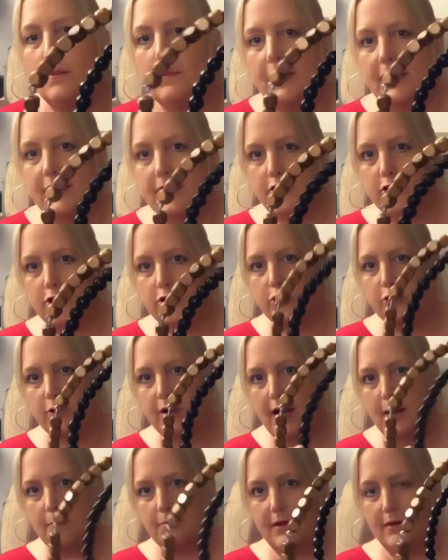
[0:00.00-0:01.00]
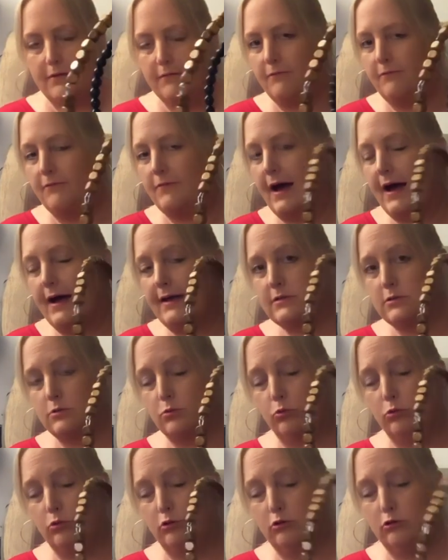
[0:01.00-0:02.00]
better grab them fast.
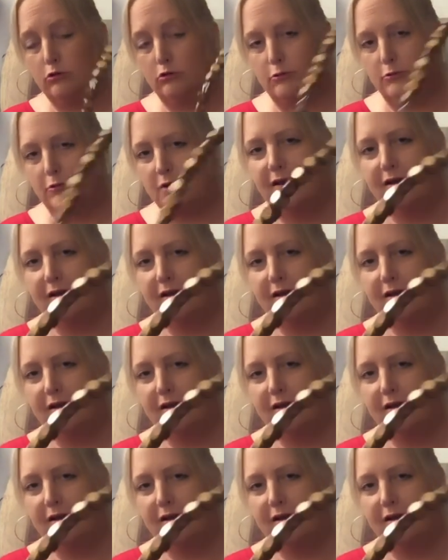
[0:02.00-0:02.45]
Whoa.